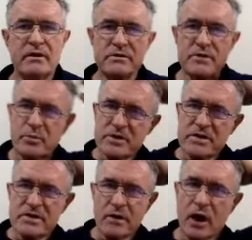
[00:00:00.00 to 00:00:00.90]
So
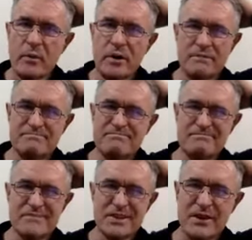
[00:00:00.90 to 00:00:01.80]
business alignment,
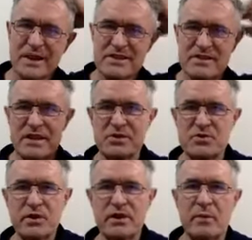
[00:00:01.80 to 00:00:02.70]
that's
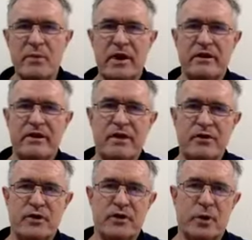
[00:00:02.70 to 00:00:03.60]
really about
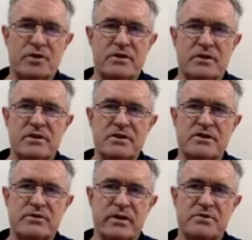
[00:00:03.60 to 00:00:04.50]
identifying the
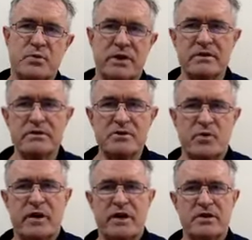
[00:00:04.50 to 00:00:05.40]
opportunities, threats, weaknesses
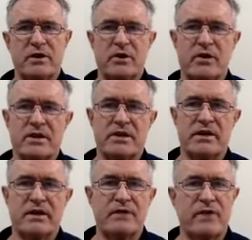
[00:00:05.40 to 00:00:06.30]
where agile integration
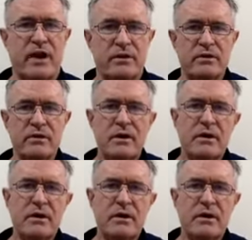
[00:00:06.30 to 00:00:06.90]
can add value,